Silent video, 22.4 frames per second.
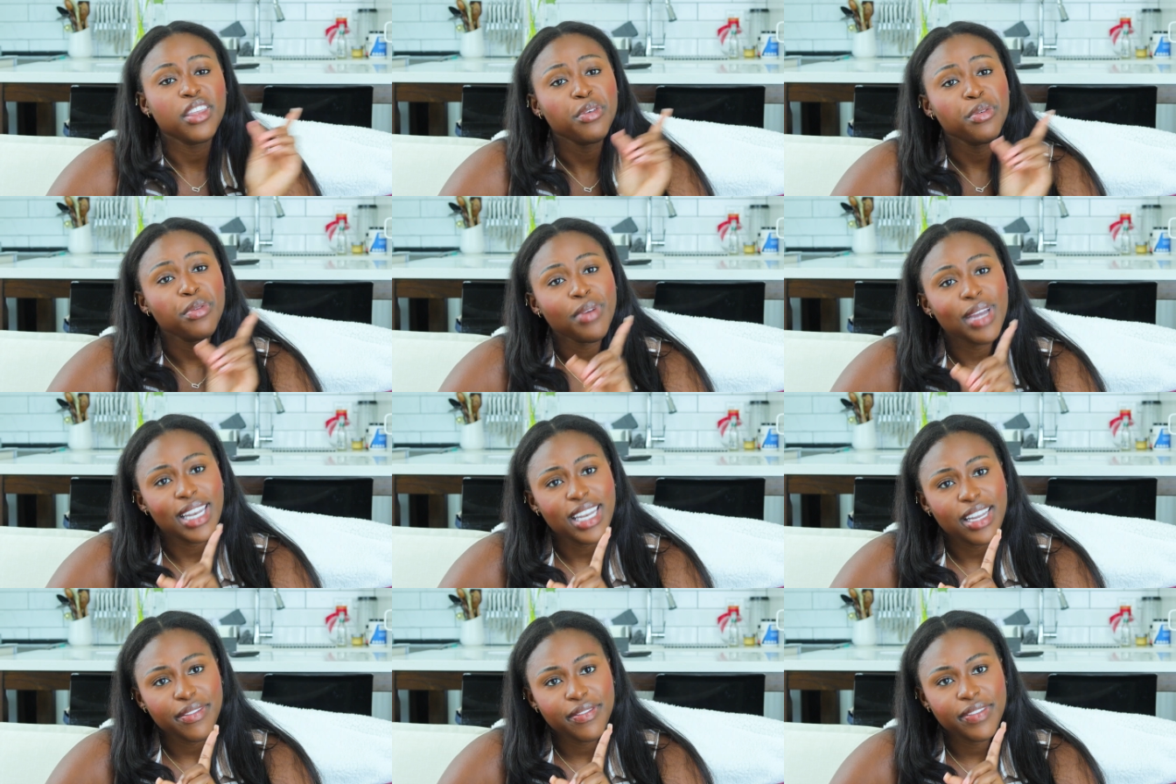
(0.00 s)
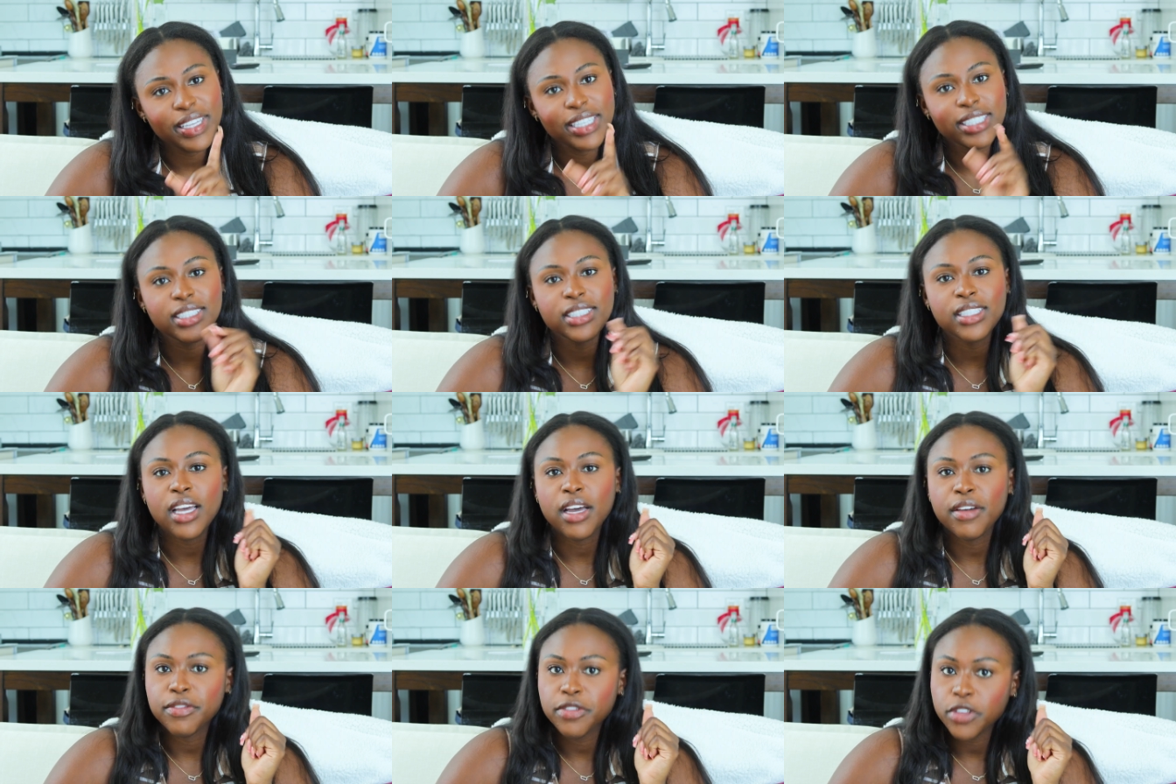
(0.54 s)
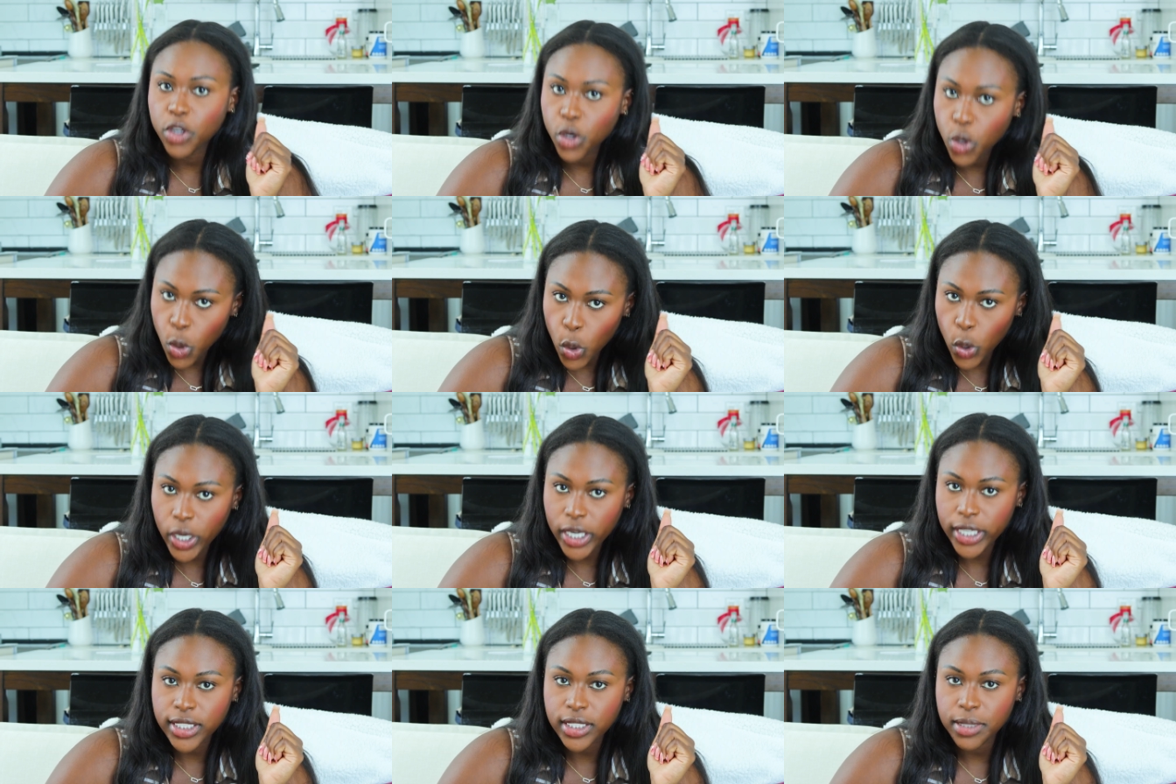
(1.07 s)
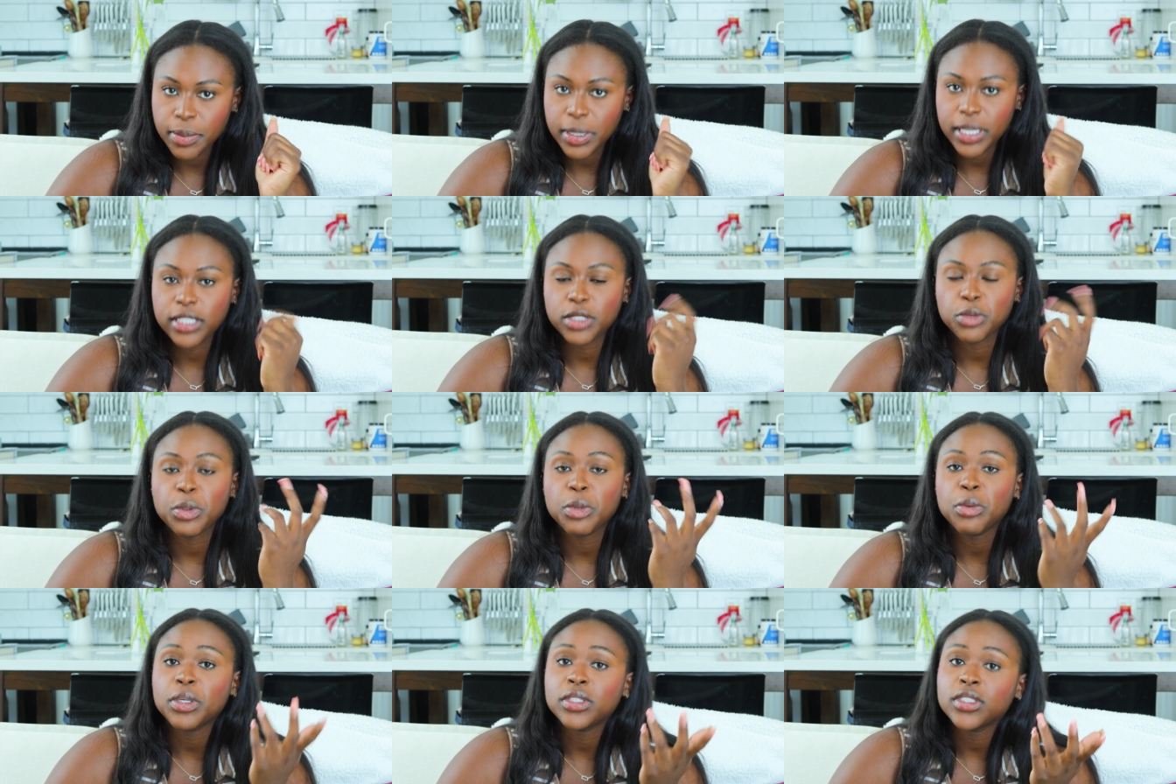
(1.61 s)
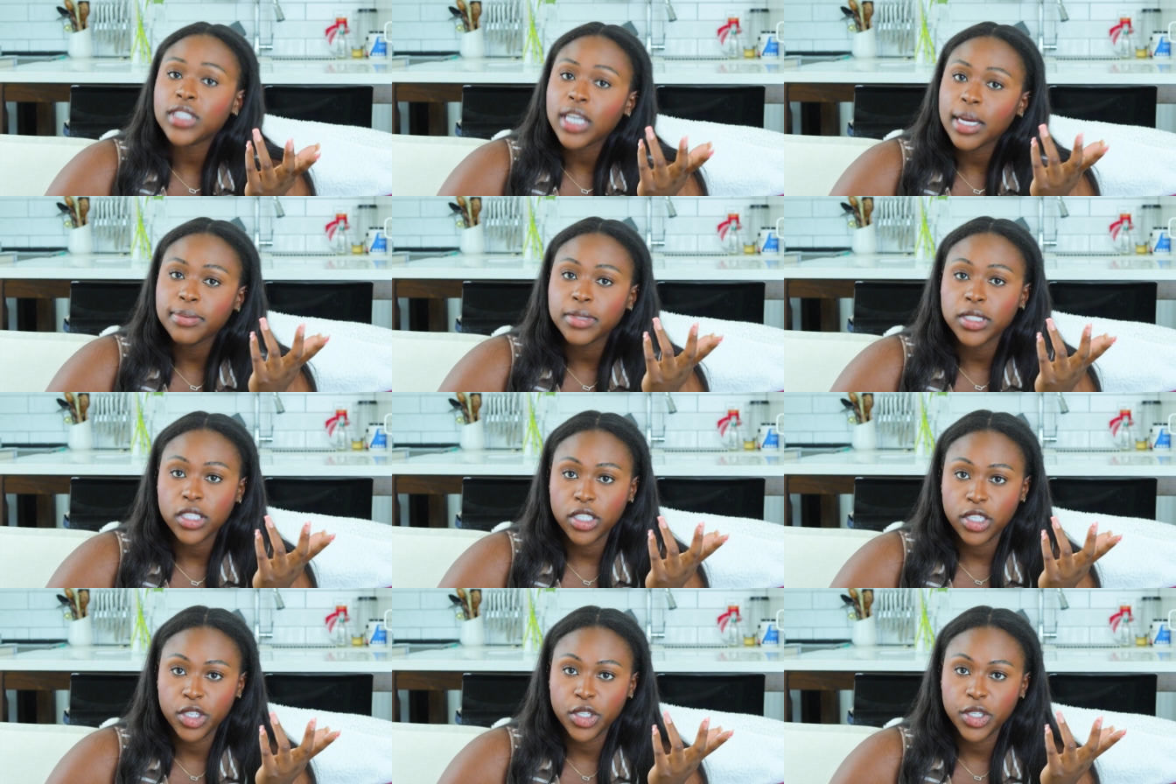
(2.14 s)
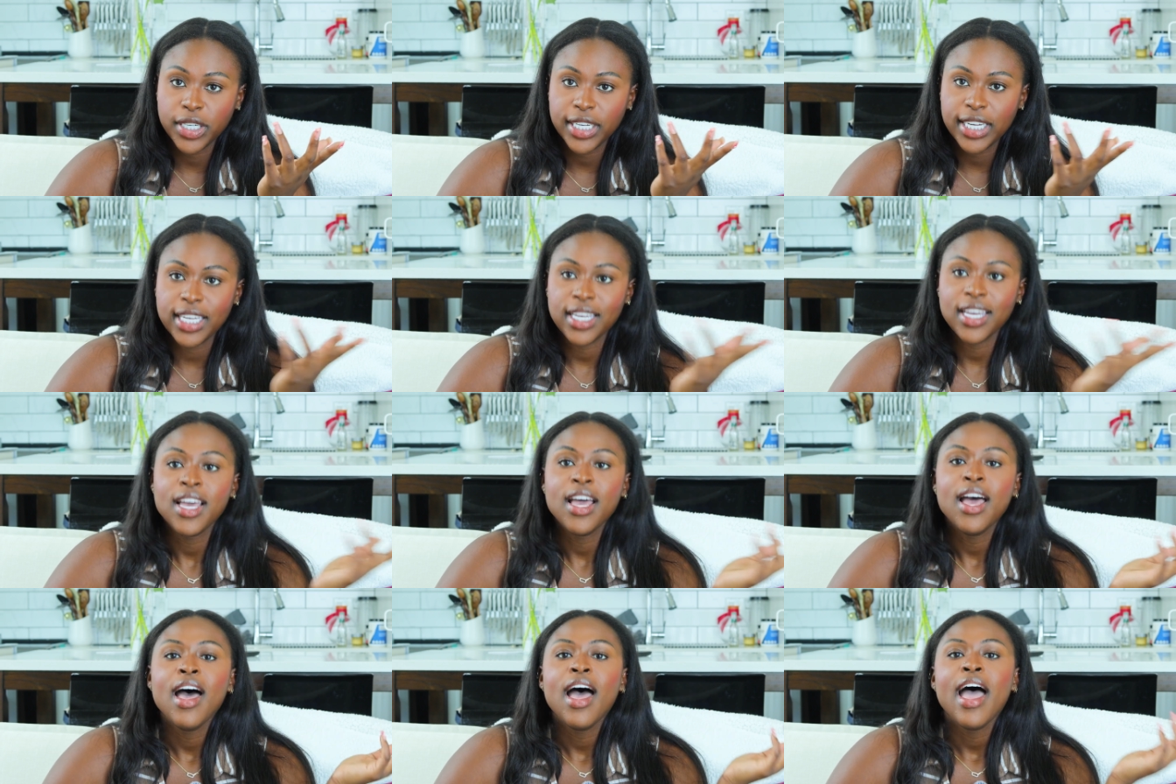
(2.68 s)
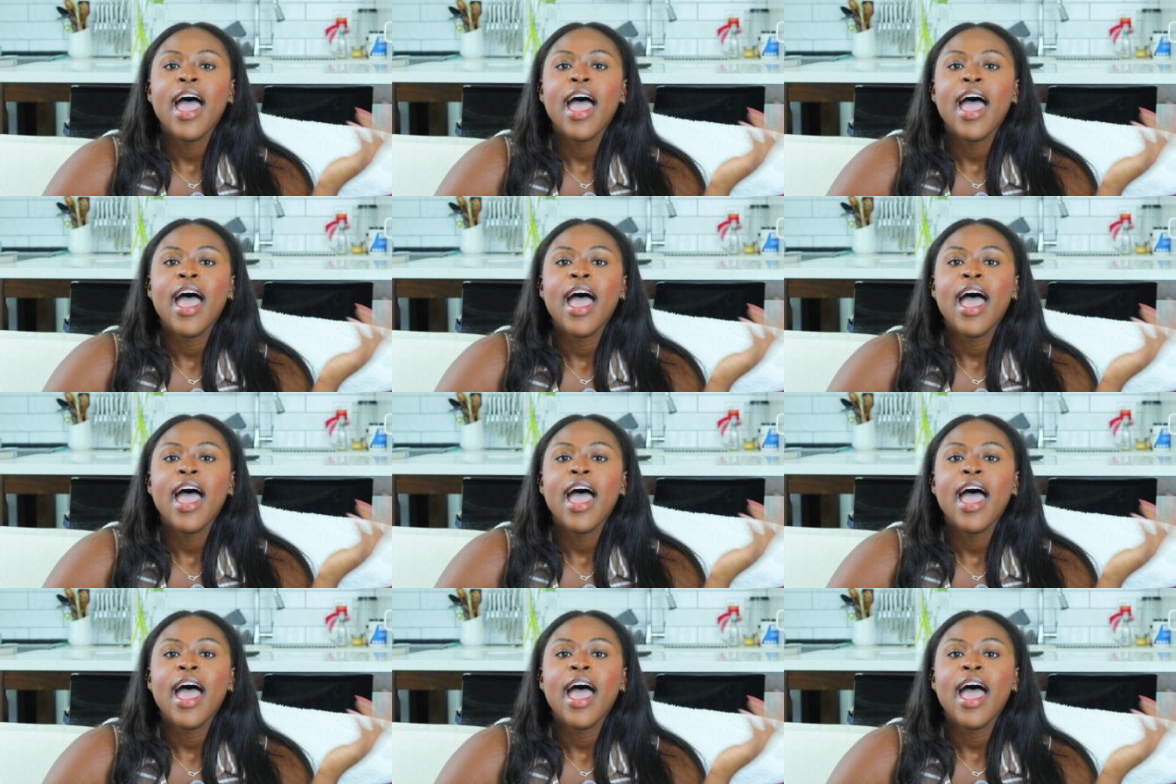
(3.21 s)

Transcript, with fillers: the relevance of the course because we want job security.